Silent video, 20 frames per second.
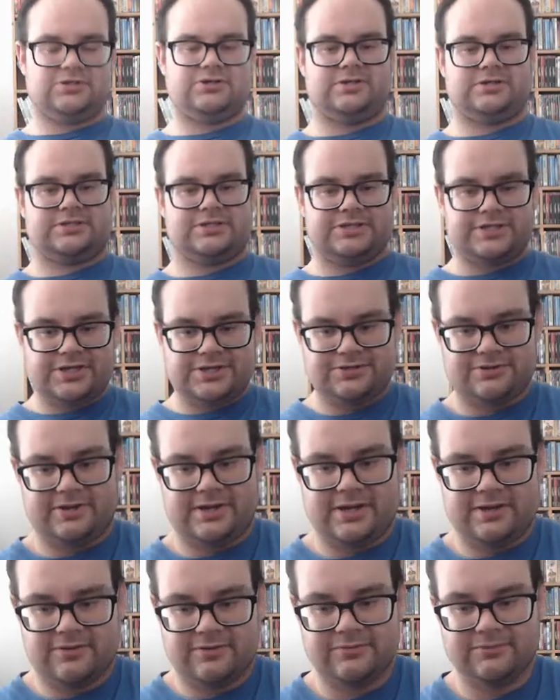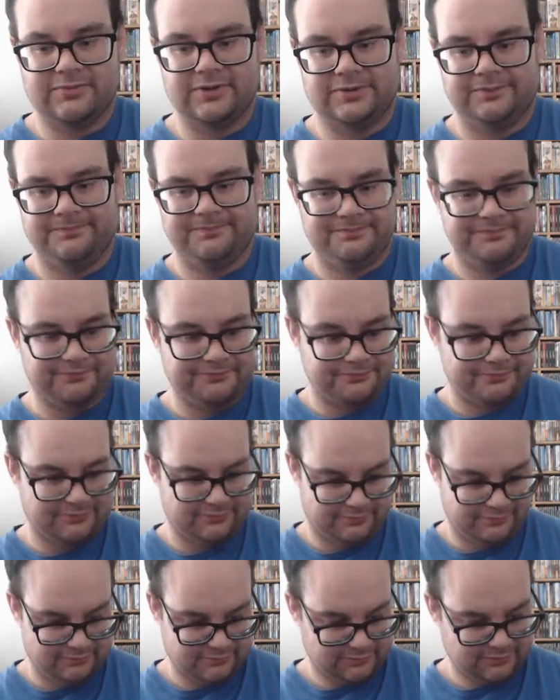tries to chase her down, but
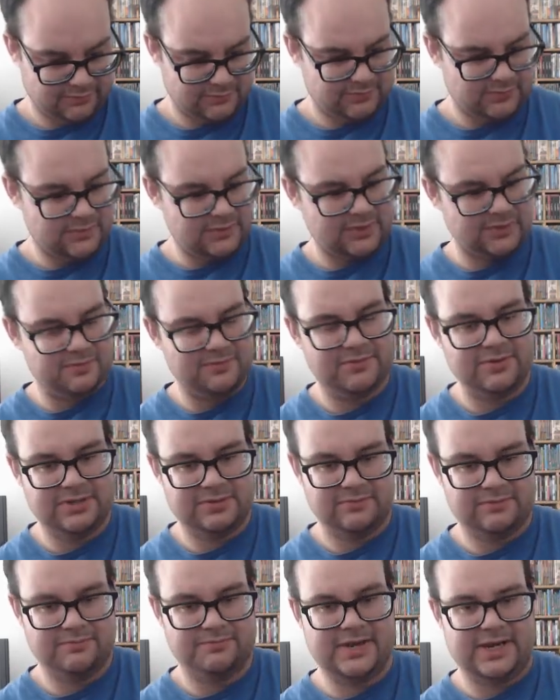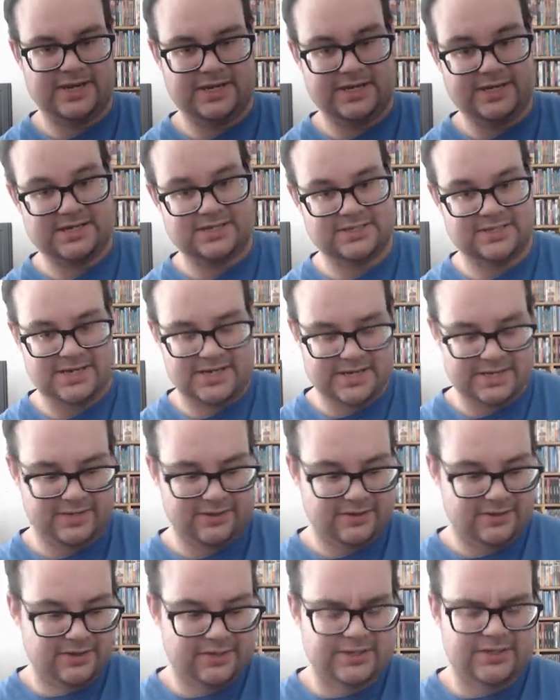Peyton has Eddie.
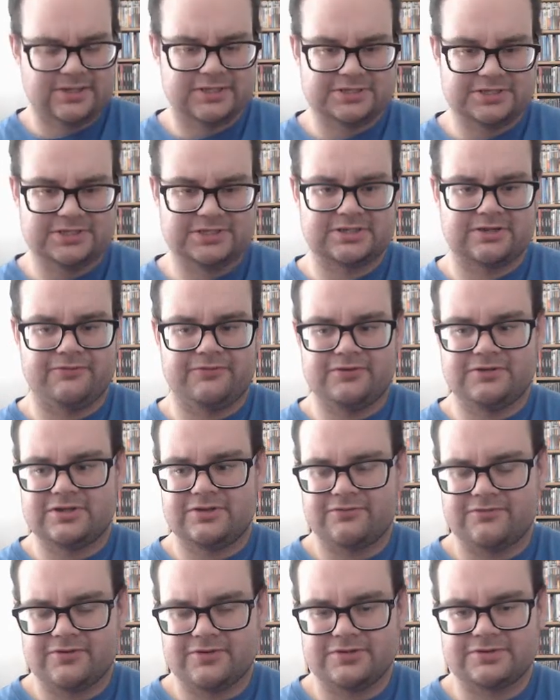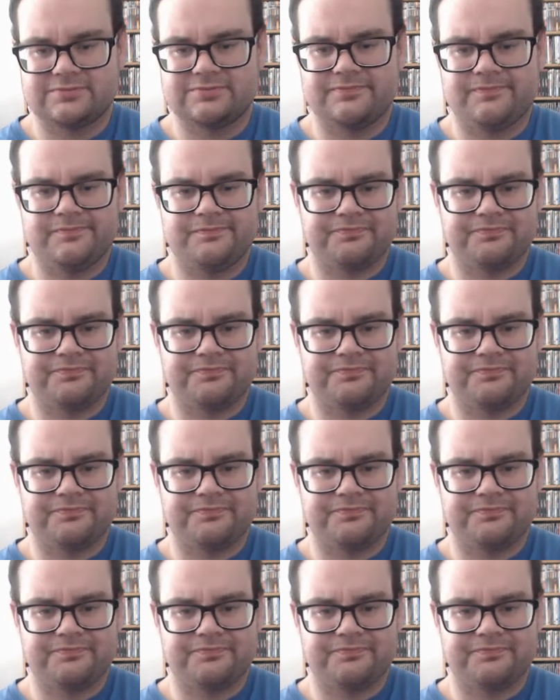She's confused at first.